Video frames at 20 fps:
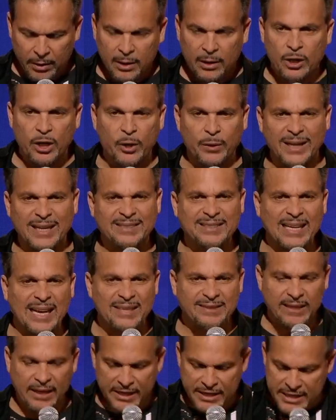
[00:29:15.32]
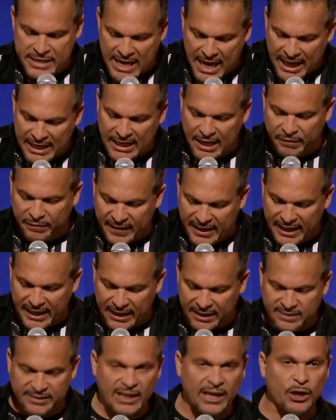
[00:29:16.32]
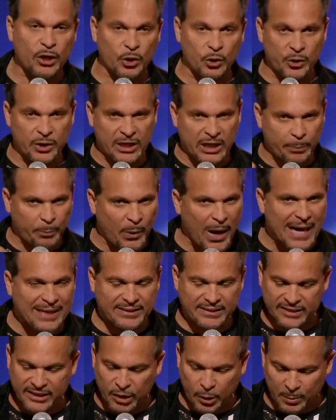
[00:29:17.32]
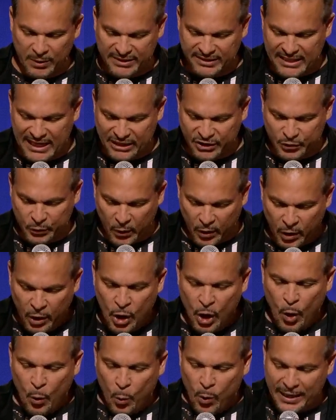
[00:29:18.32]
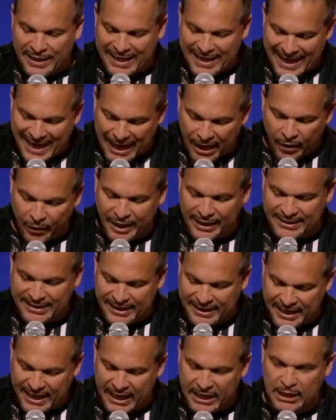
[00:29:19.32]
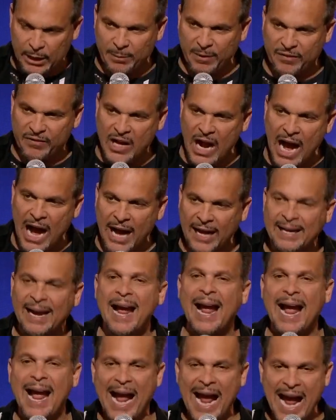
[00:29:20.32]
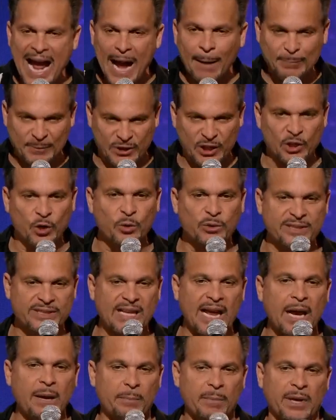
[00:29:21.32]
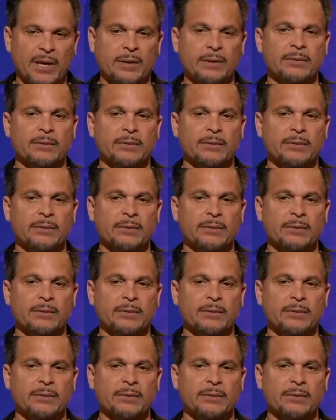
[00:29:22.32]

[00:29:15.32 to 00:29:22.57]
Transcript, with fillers: Look what it says. None of these, including the practicing homosexual, will inherit the kingdom of God. Absolute statement.